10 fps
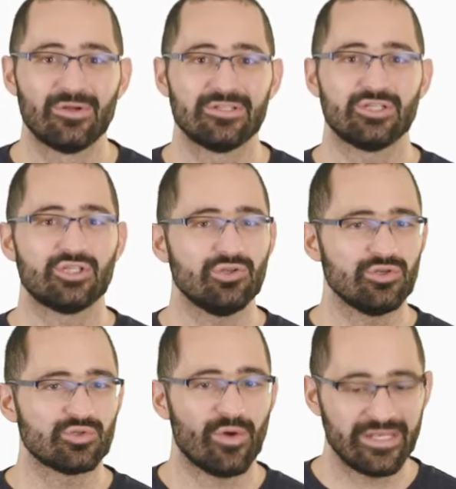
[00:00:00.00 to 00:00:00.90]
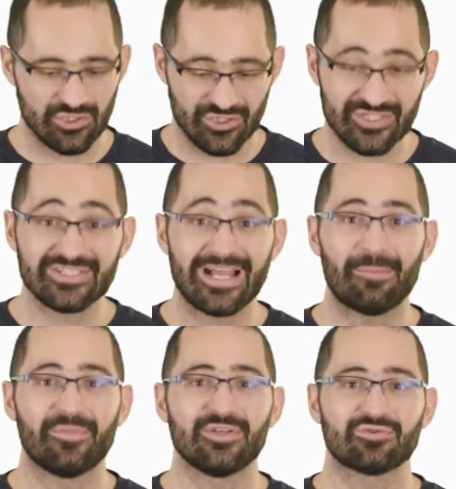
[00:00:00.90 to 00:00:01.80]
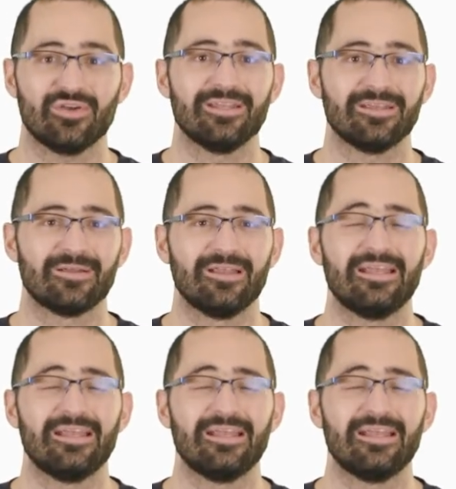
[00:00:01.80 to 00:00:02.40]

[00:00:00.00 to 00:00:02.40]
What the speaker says: to choose when you should stop the training.